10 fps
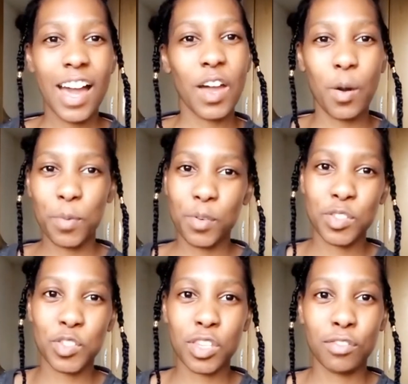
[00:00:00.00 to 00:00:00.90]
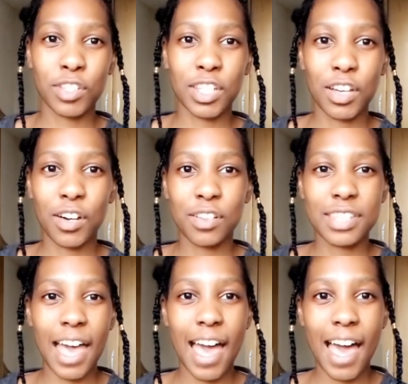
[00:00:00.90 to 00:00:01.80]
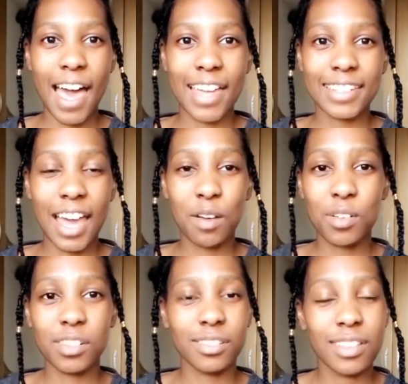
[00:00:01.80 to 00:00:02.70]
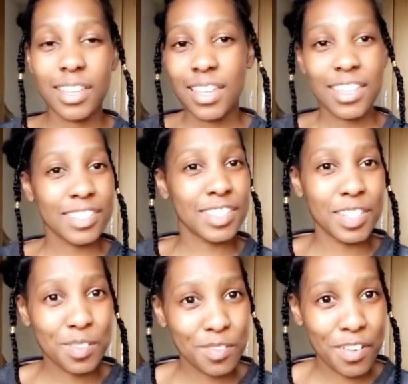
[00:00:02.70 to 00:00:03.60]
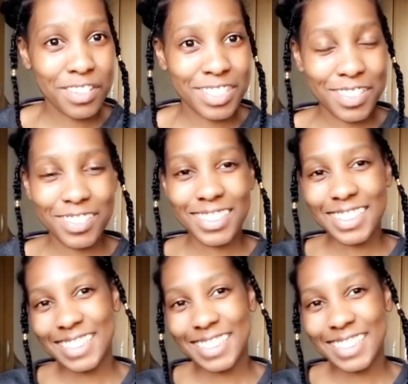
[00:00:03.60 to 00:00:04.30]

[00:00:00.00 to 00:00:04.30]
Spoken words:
I hope you enjoy the videos, and I will see you very soon.